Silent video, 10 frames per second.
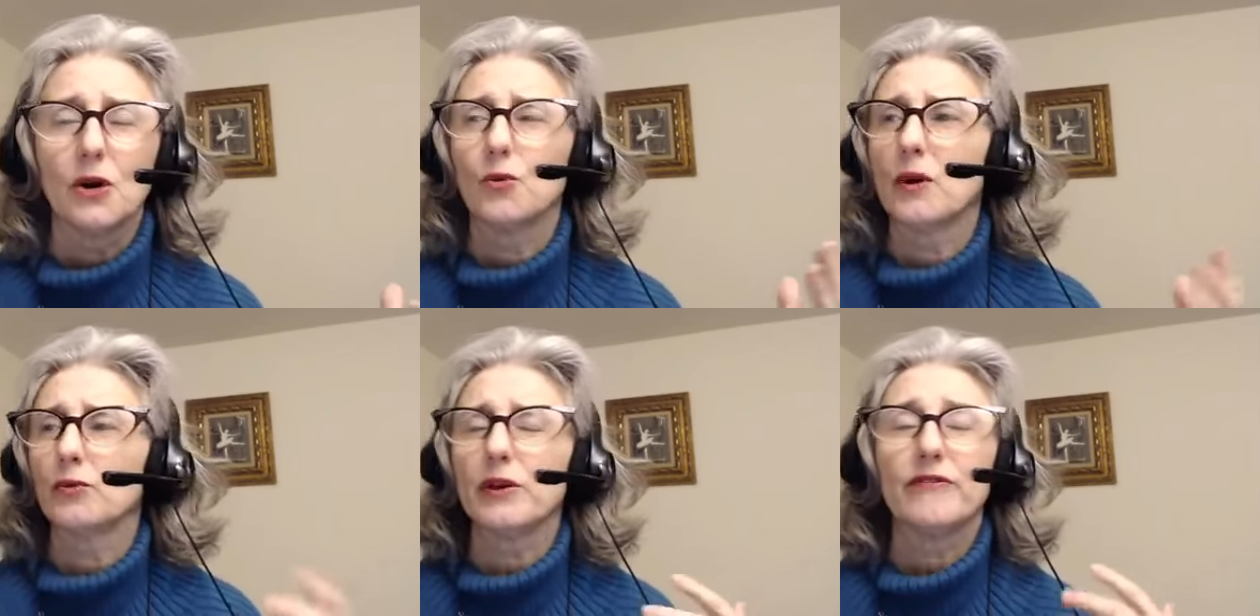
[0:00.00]

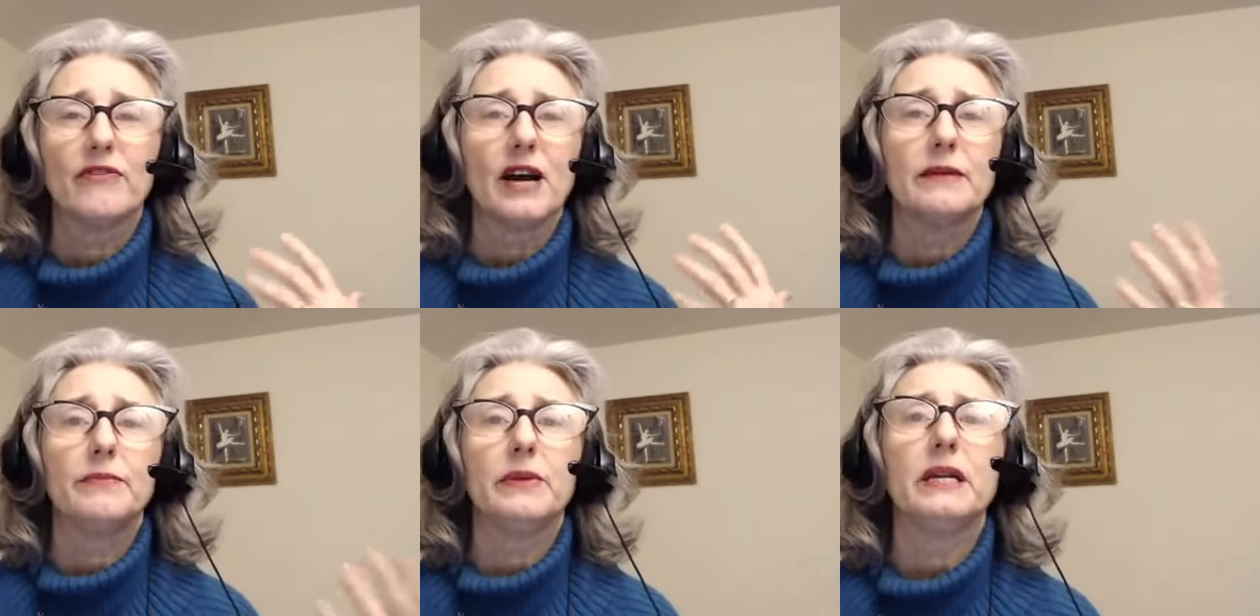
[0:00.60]
What we
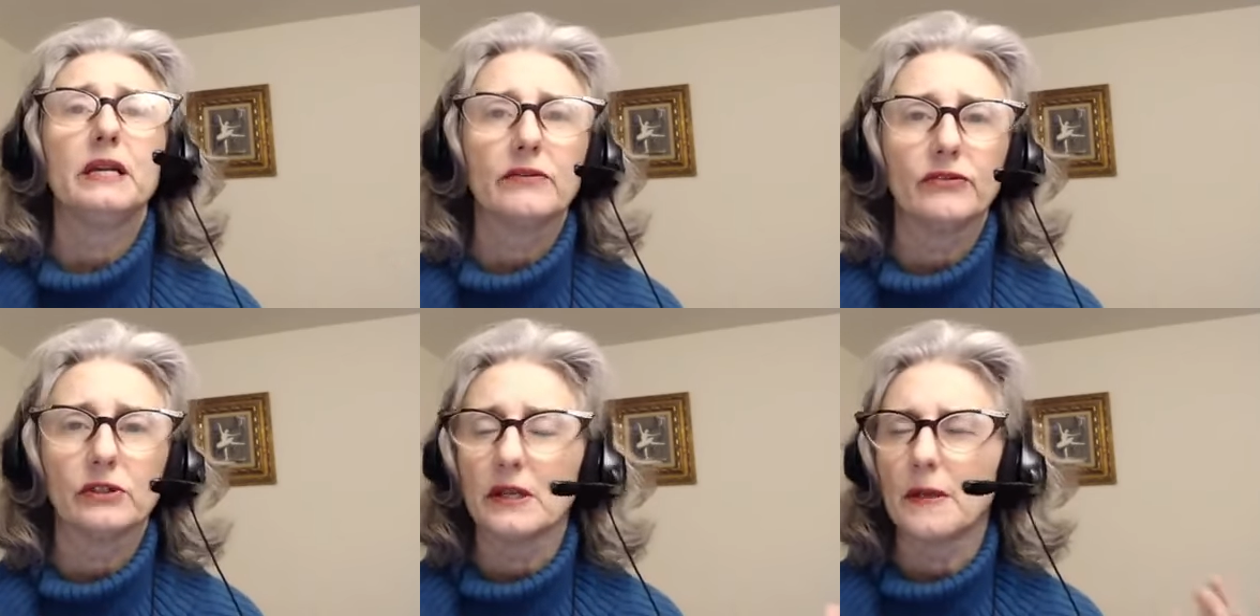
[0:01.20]
find
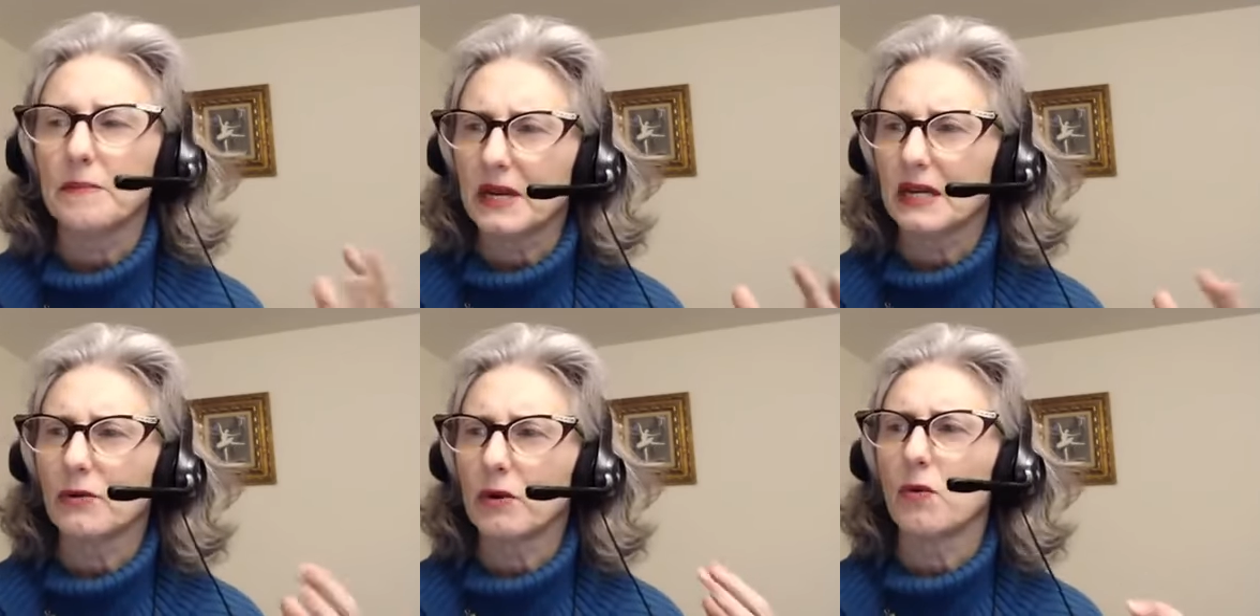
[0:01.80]
meaningful and the
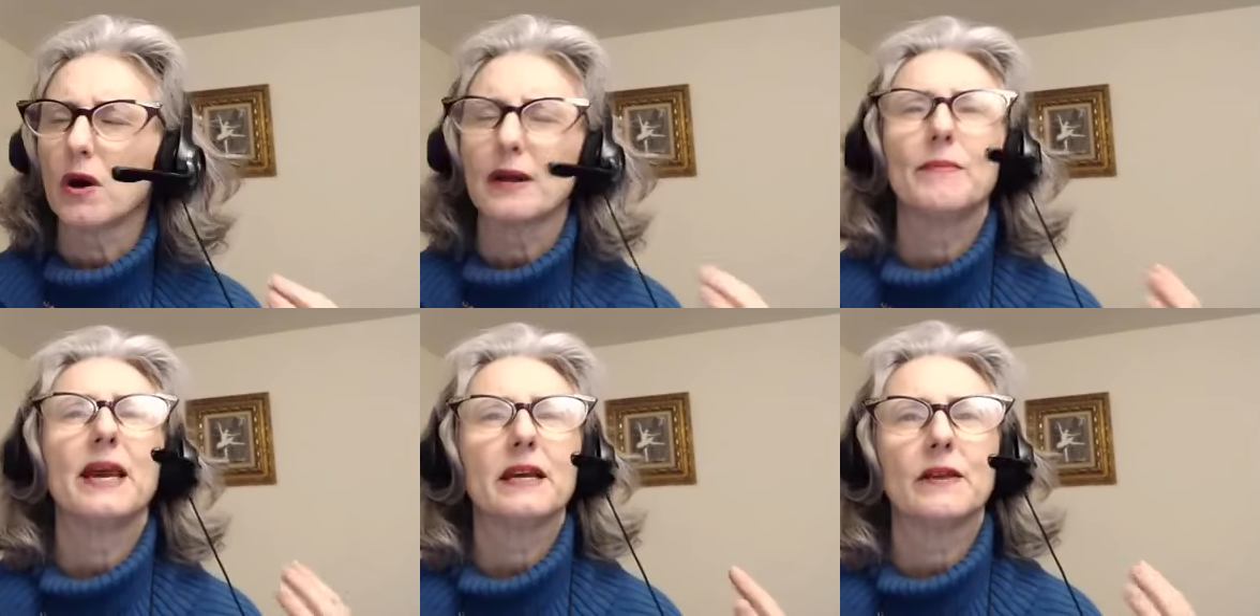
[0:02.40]
meaning we want to
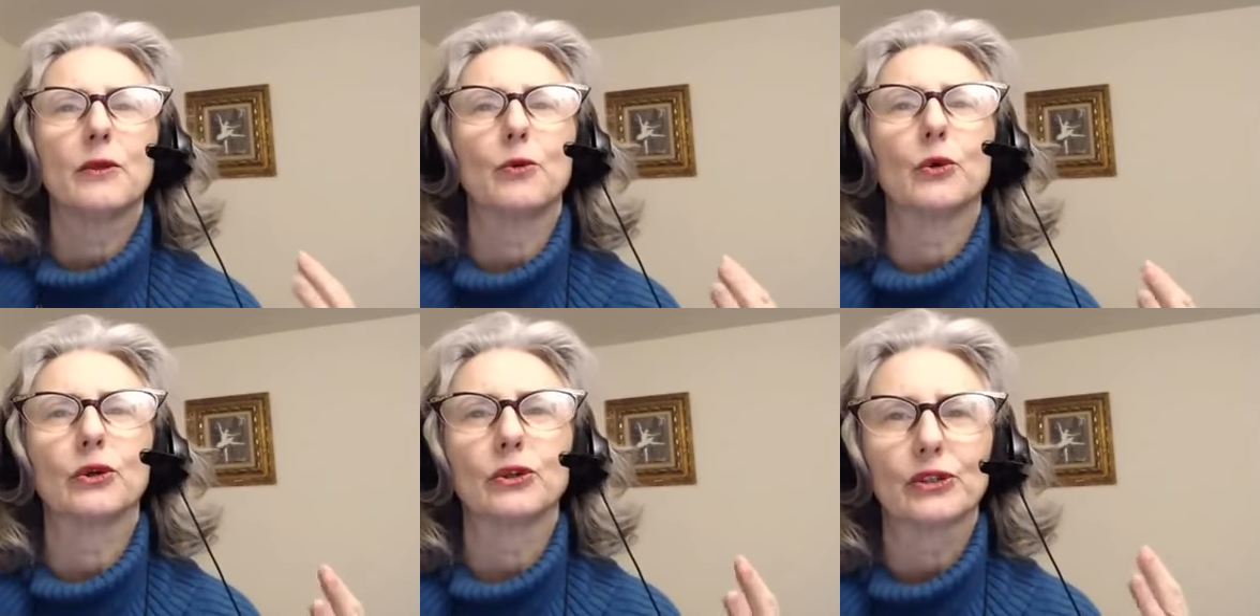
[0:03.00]
make in the
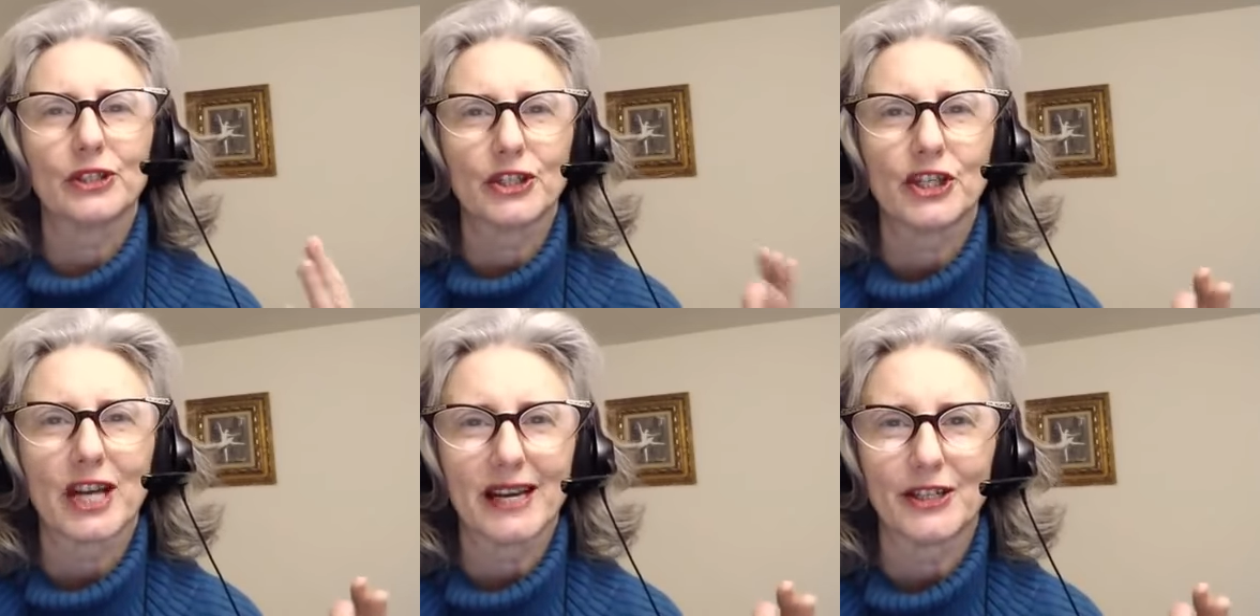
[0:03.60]
world
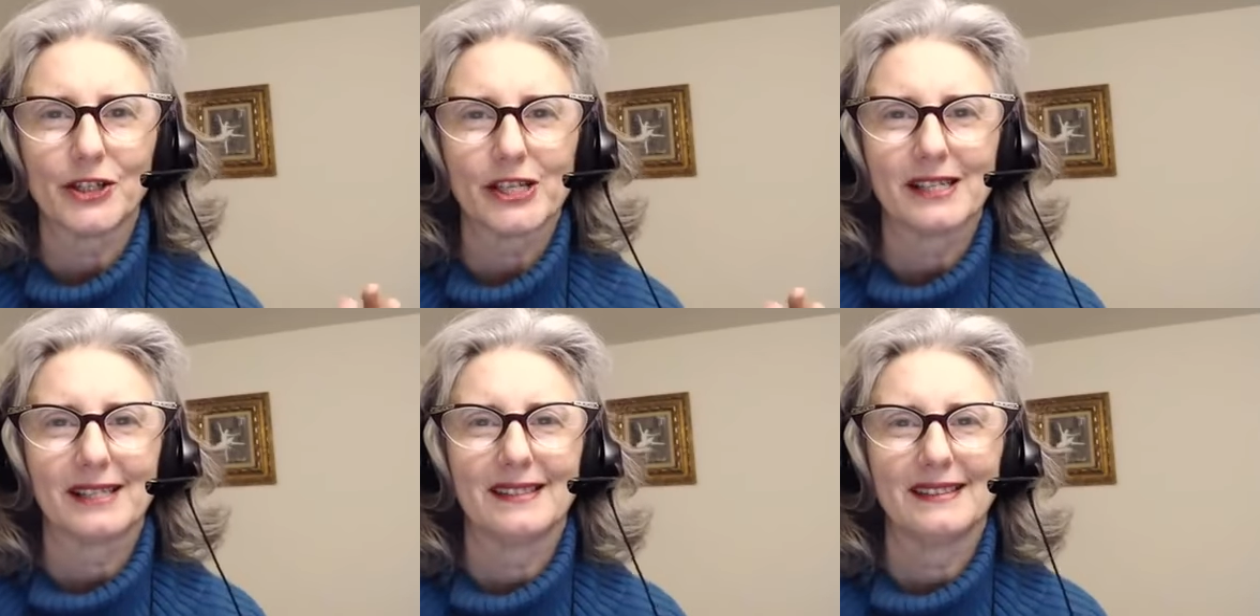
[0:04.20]

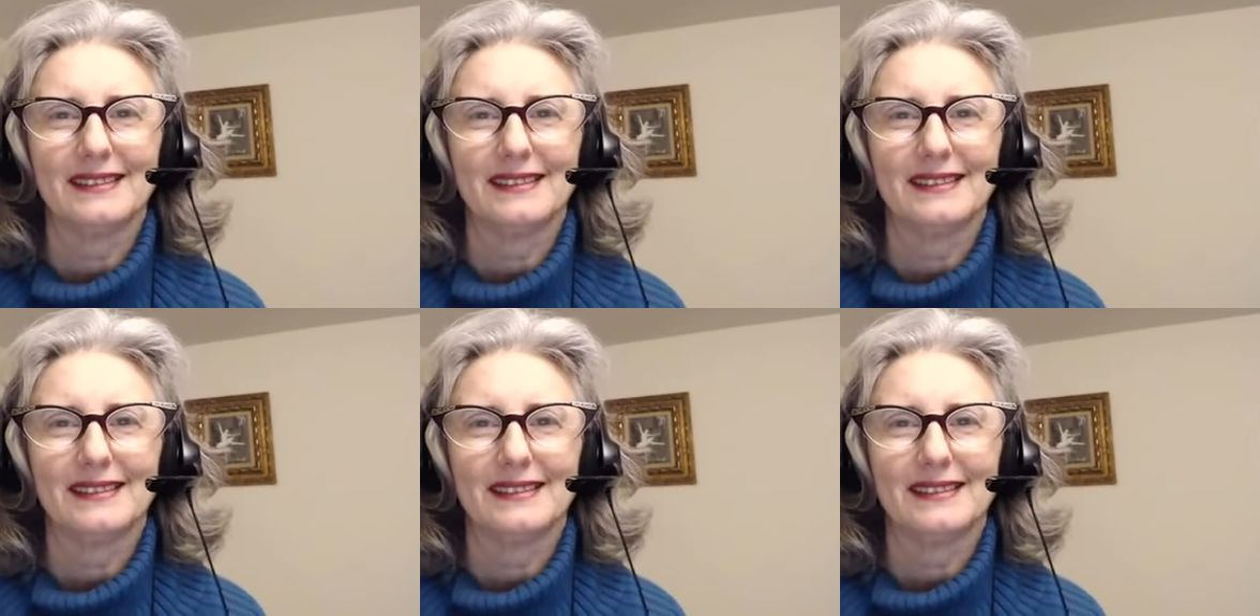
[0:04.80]
changes.